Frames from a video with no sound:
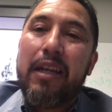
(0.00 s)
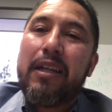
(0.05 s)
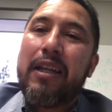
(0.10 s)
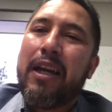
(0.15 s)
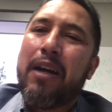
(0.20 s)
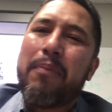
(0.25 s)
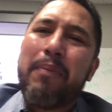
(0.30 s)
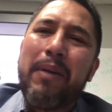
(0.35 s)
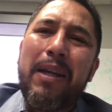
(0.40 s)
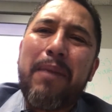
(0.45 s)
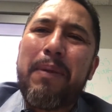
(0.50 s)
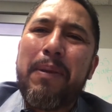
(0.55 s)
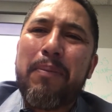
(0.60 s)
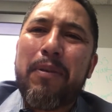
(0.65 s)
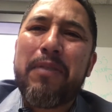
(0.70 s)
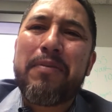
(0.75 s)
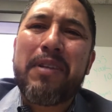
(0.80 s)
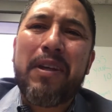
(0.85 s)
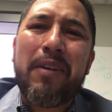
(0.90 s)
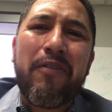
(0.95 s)
Now, many
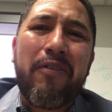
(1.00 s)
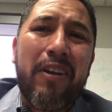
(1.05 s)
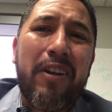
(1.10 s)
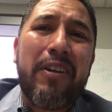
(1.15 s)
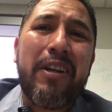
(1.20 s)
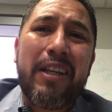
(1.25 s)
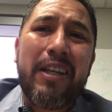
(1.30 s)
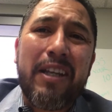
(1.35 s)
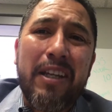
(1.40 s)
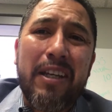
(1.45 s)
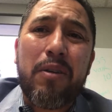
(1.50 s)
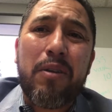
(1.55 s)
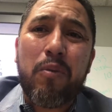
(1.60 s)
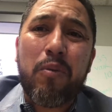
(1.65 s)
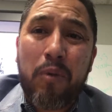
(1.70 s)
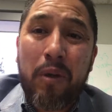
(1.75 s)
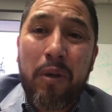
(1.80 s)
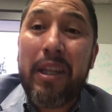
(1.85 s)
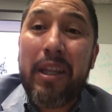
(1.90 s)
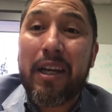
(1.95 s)
people have done very good
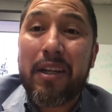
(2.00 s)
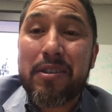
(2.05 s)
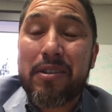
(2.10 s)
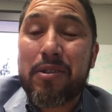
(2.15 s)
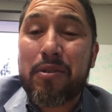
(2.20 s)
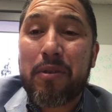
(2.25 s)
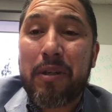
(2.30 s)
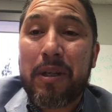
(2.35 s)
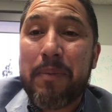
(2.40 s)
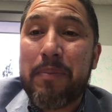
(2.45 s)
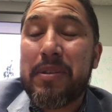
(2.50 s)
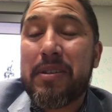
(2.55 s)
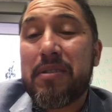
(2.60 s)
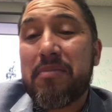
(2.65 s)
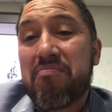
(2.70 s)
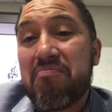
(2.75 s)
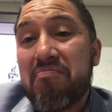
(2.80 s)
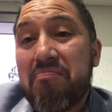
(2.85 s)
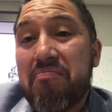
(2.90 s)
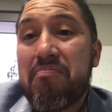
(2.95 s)
without scripts.